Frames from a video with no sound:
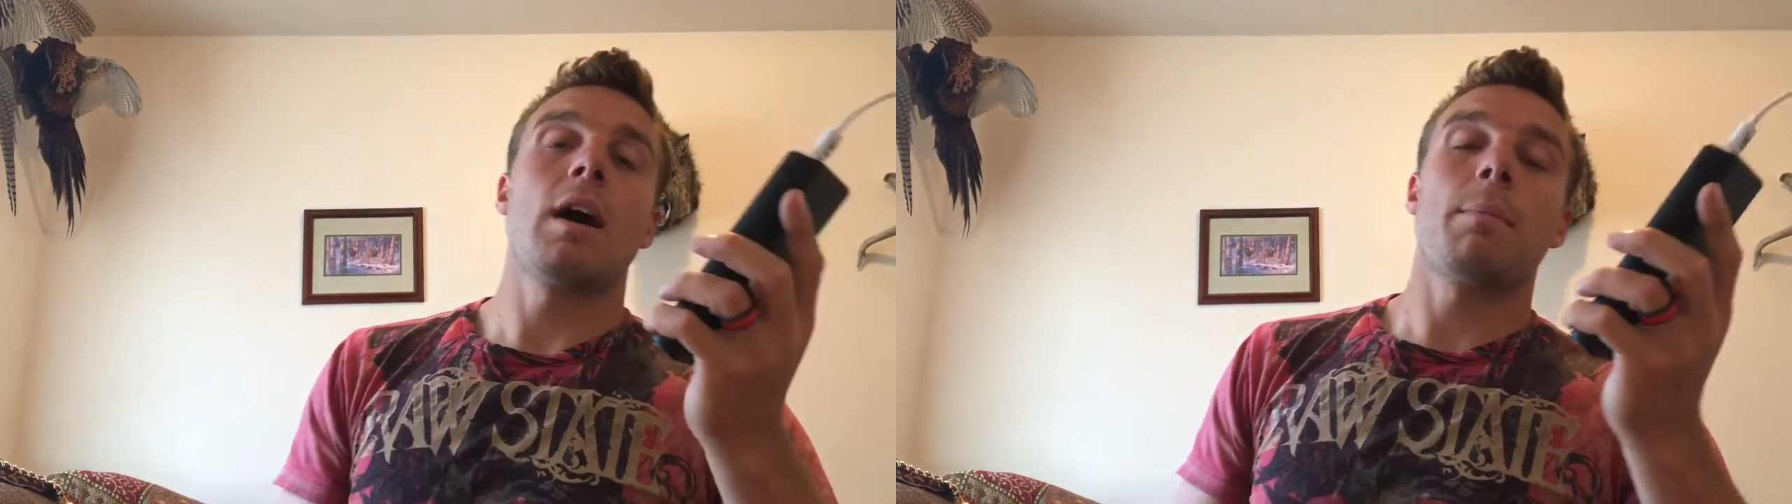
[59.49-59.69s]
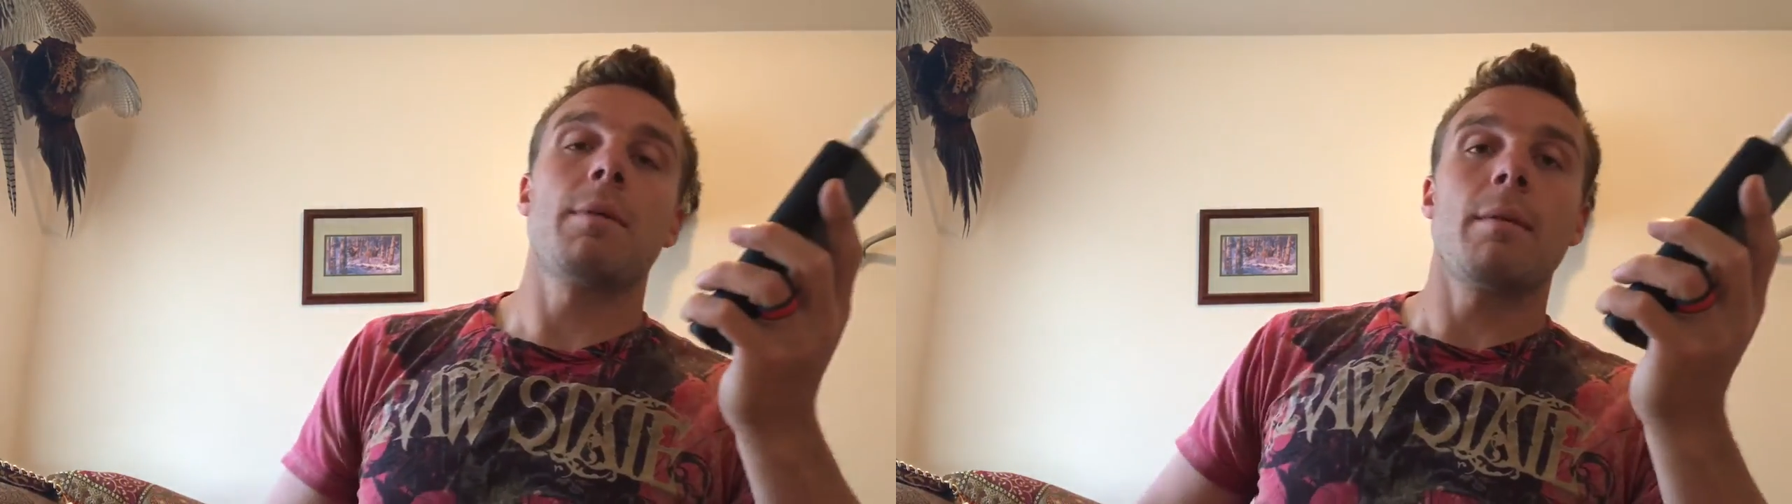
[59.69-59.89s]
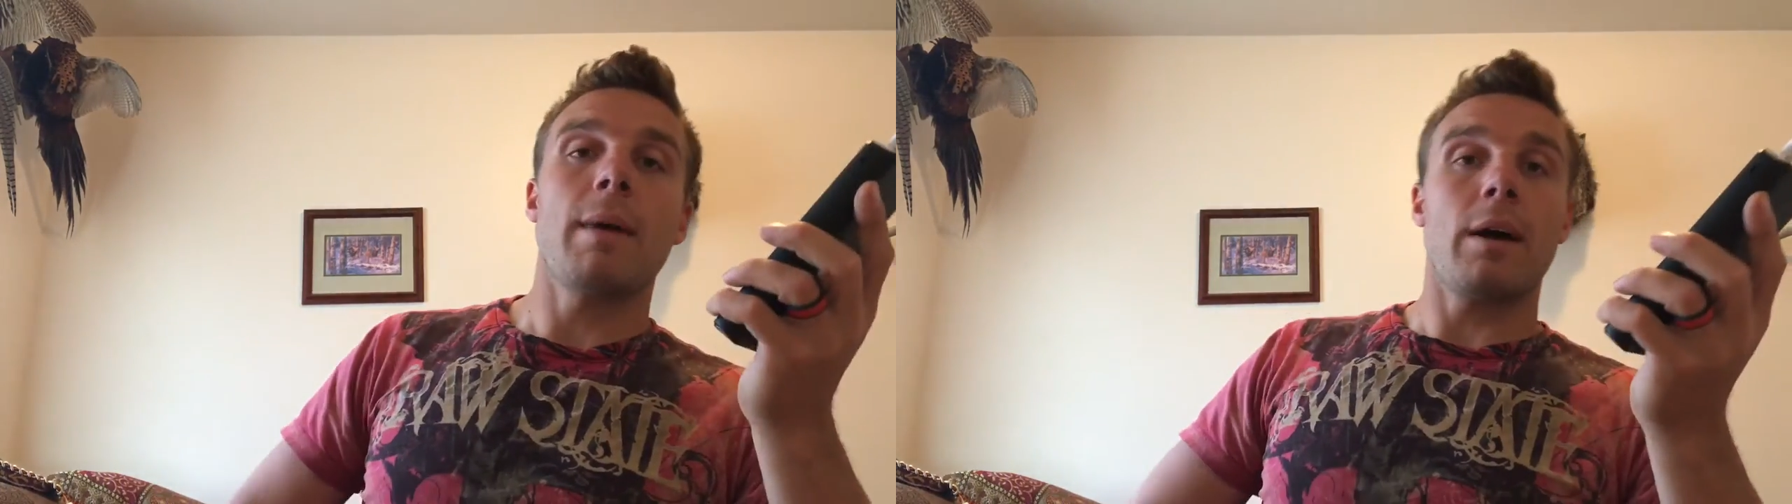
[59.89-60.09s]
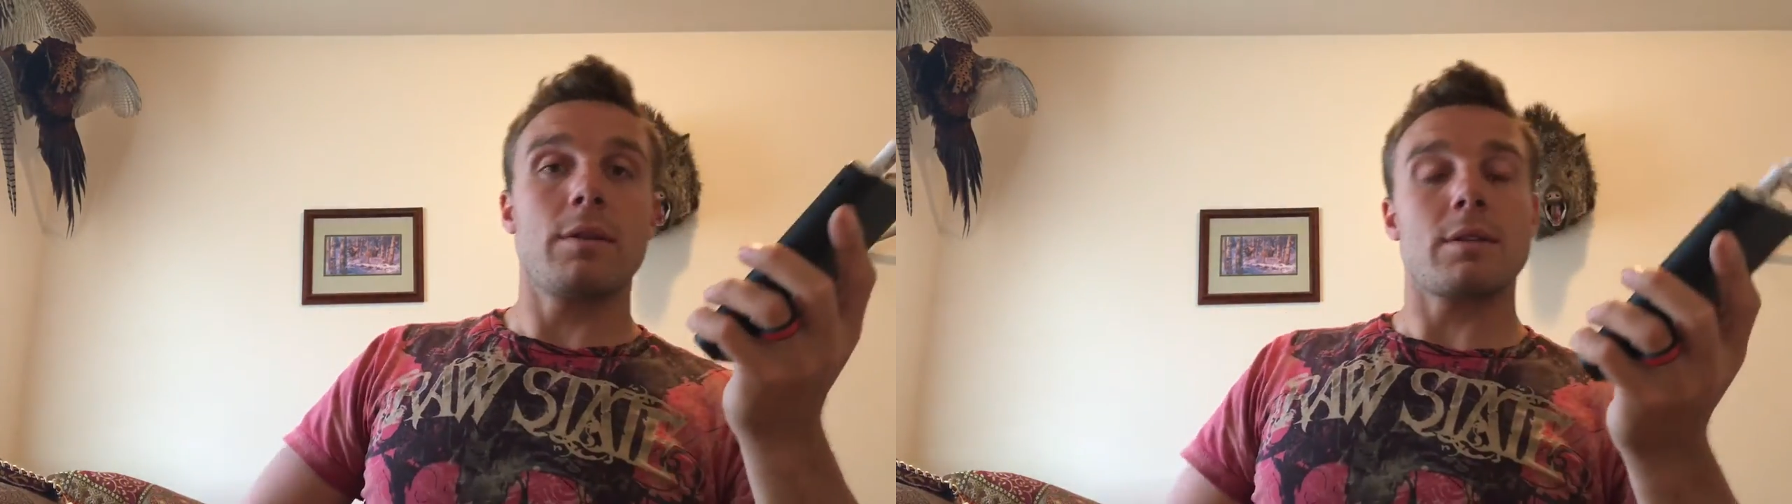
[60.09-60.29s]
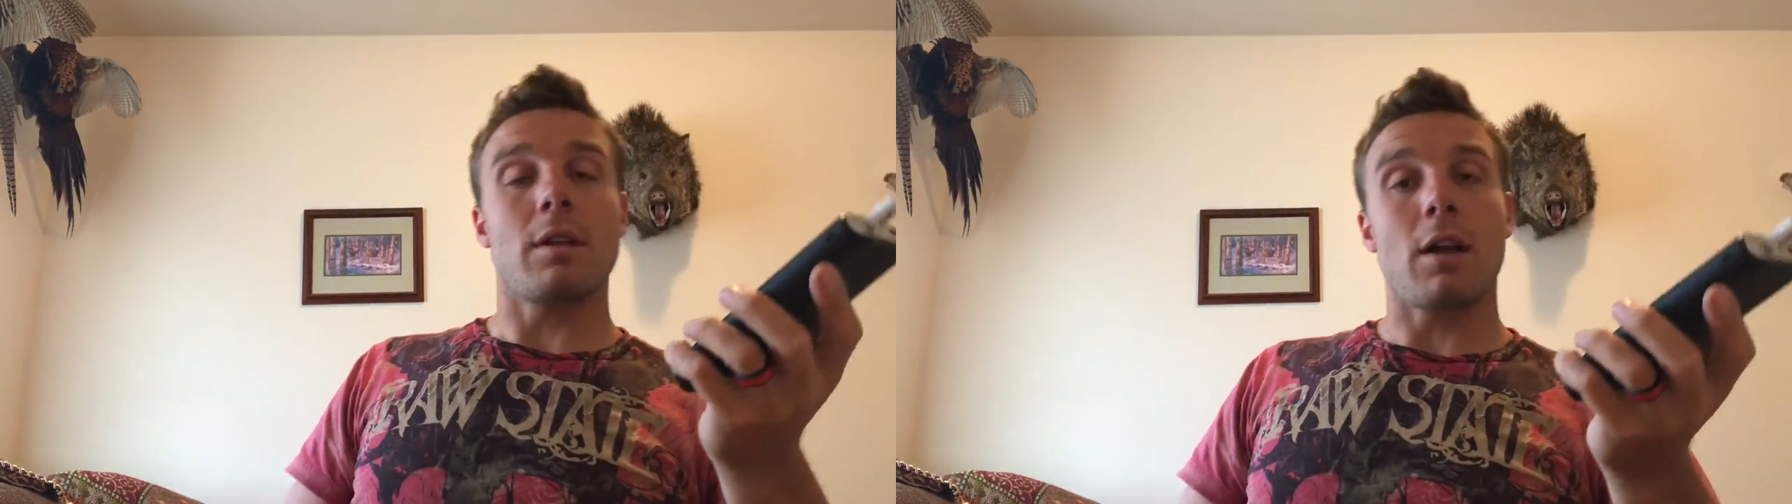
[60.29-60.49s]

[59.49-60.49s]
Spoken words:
up in the mountains a